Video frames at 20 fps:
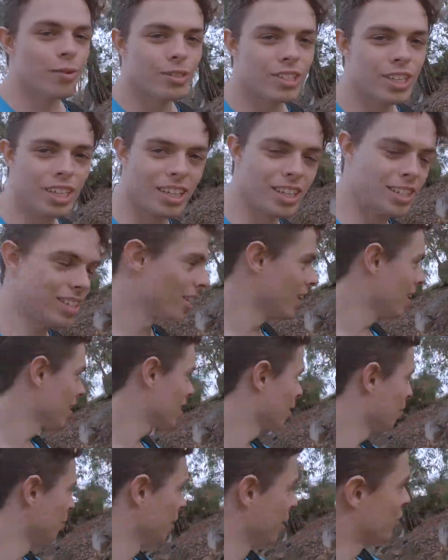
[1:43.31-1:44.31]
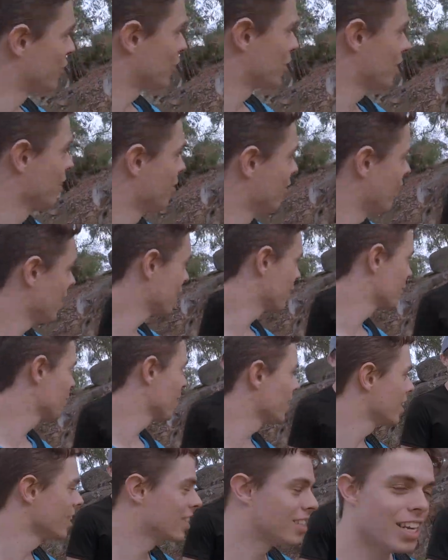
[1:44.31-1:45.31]
Tell us a couple interesting facts
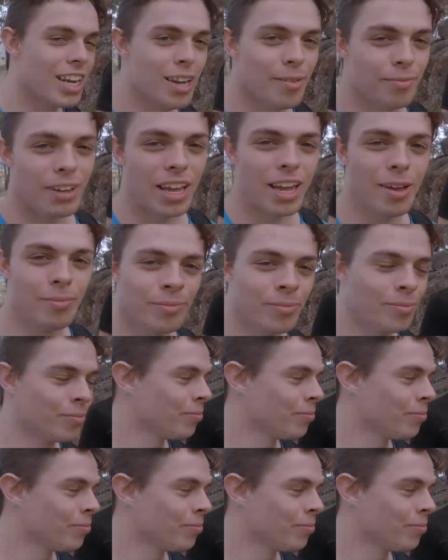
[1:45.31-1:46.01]
about this dam, Cam.